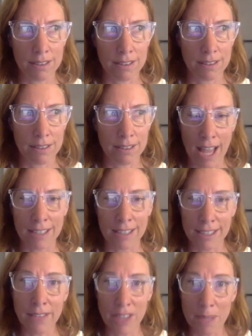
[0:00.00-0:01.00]
like
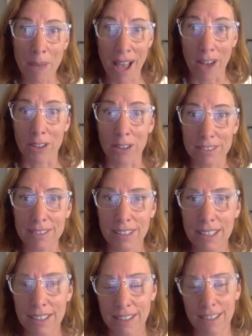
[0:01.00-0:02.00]
living them out.
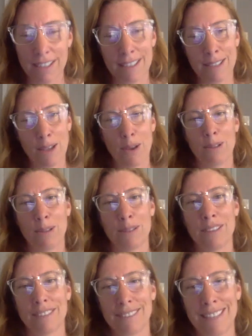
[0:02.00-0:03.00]
So
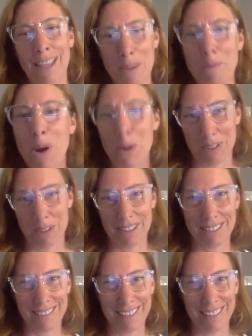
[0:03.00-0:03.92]
yeah, the bones.